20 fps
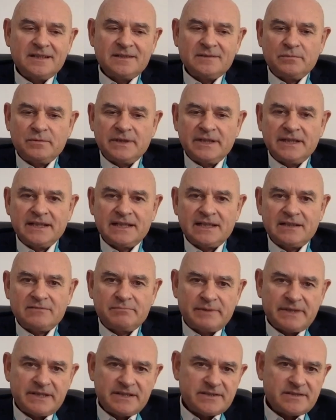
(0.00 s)
We
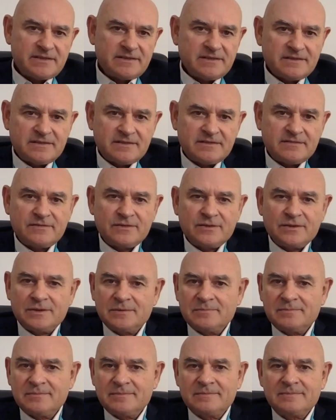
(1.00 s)
have patients
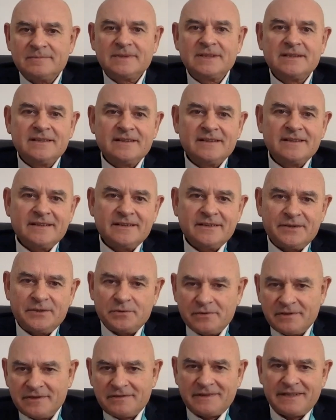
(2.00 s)
from
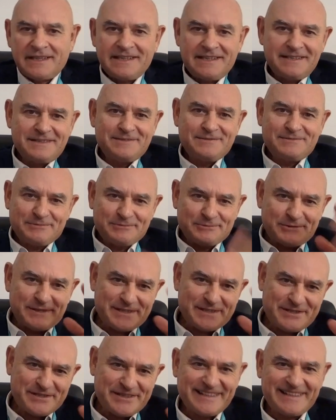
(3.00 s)
Ukraine,
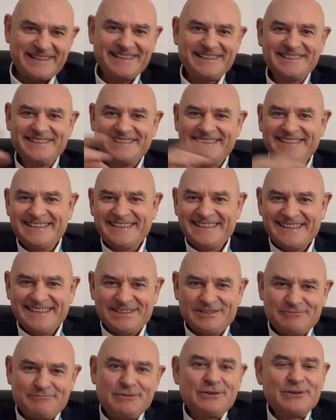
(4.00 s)
Russia,
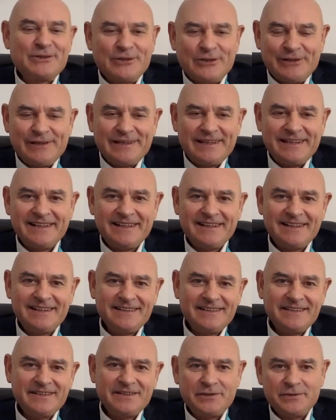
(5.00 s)
Mongolia, the